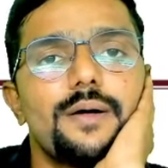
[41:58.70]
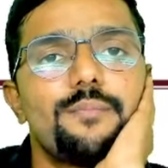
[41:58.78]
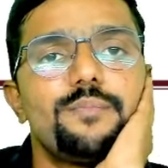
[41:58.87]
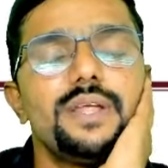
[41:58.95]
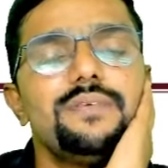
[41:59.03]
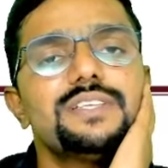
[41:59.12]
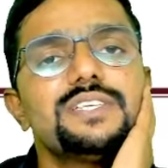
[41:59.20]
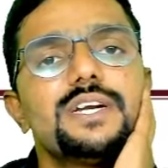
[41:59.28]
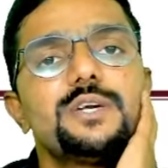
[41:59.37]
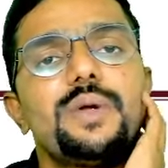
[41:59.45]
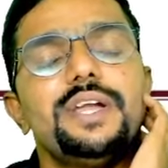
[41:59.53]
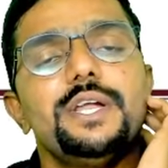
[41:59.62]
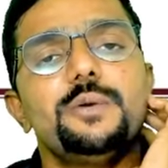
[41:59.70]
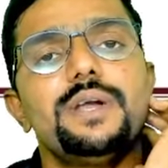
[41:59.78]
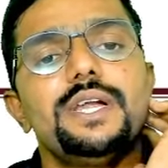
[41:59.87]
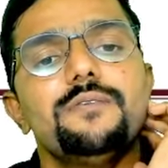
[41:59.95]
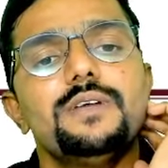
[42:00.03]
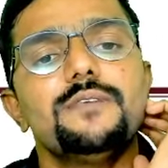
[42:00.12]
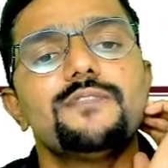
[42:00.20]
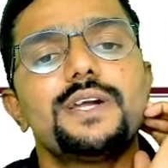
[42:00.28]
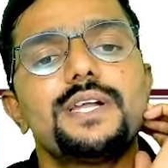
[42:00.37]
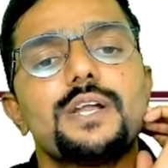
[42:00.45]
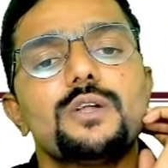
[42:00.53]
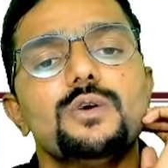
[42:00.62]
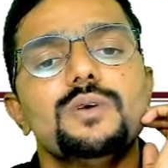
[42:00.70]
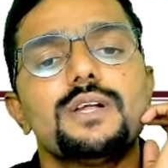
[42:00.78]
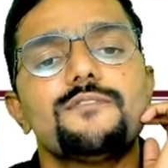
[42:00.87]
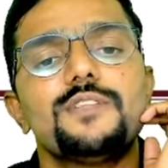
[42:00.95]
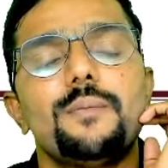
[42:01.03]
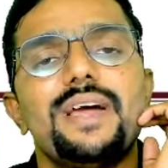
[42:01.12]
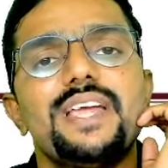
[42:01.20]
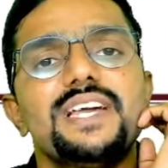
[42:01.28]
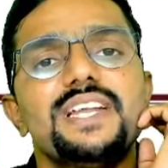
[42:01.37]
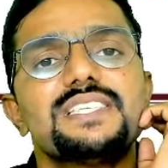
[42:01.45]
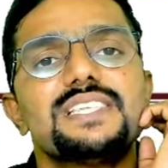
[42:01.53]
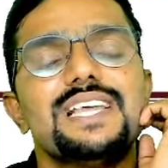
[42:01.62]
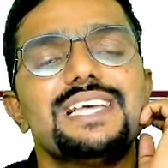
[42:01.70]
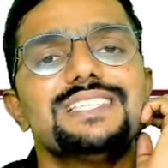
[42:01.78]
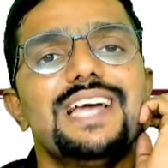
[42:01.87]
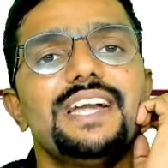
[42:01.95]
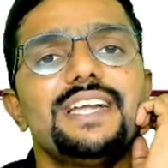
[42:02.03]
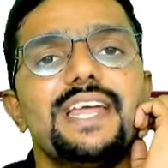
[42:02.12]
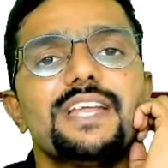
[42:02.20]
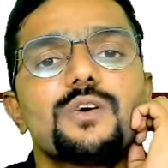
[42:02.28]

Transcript: previous year 2021, if the turnover of the buyer is less than 10